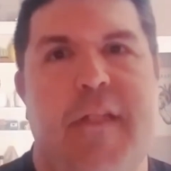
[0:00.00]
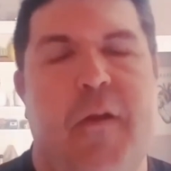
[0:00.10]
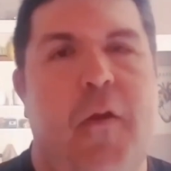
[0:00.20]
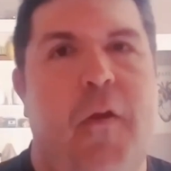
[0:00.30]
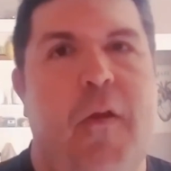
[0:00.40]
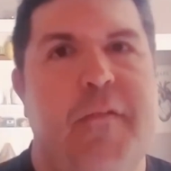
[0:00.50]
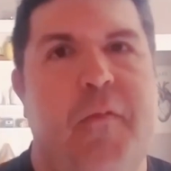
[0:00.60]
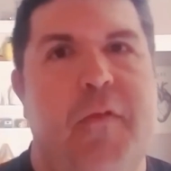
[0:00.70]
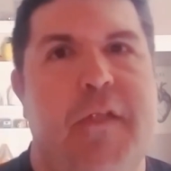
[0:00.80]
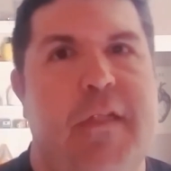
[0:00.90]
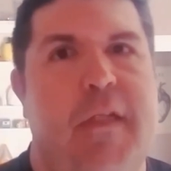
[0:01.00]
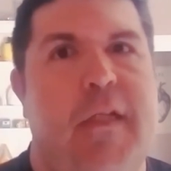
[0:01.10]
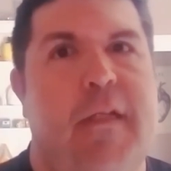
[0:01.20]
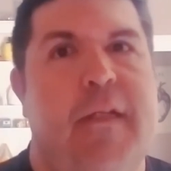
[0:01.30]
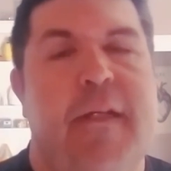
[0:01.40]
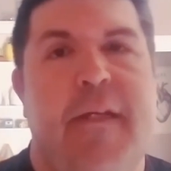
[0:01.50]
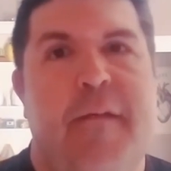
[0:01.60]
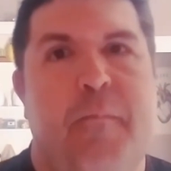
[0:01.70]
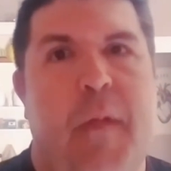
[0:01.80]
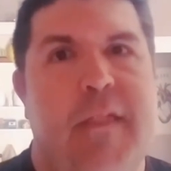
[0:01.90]
that her and her husband were just gonna
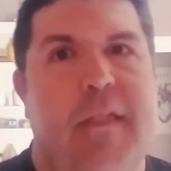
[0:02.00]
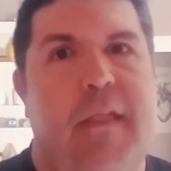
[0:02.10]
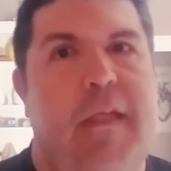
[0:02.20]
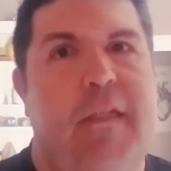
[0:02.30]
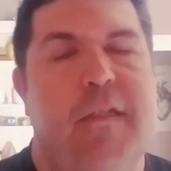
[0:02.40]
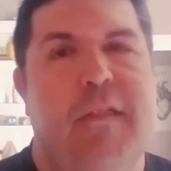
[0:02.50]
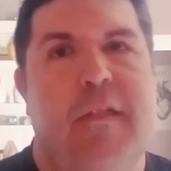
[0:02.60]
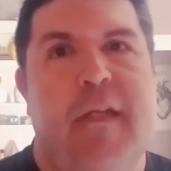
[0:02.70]
basically just